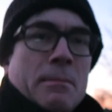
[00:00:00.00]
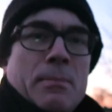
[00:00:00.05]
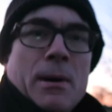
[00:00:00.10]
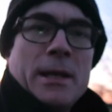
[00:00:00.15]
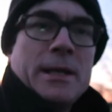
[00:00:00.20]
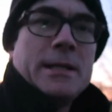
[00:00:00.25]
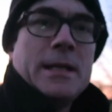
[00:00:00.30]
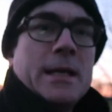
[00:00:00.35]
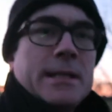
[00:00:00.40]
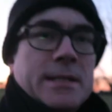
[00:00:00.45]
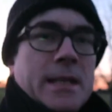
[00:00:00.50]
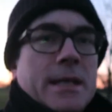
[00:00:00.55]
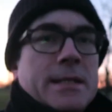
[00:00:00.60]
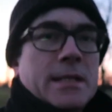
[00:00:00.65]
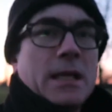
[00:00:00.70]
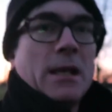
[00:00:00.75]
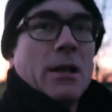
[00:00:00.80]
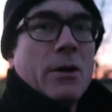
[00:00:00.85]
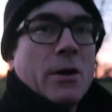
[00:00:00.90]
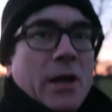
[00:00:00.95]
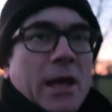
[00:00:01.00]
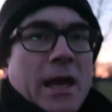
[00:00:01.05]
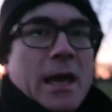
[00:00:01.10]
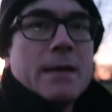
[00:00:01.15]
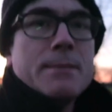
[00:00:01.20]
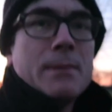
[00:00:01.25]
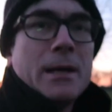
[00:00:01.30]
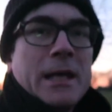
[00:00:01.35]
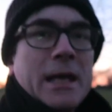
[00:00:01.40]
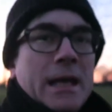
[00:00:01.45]
But it, it, it's a long
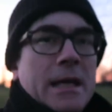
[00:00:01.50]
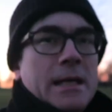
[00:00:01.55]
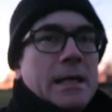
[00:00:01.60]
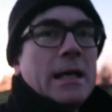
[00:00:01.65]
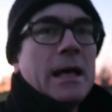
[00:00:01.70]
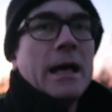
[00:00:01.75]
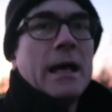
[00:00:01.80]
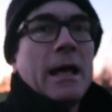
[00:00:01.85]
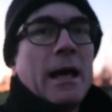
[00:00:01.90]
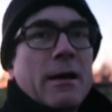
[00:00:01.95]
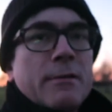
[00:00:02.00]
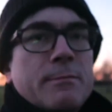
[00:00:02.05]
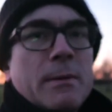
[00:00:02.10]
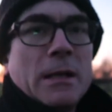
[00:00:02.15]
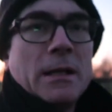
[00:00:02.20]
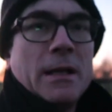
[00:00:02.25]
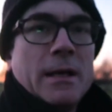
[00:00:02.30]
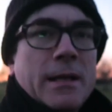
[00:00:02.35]
game again. I've been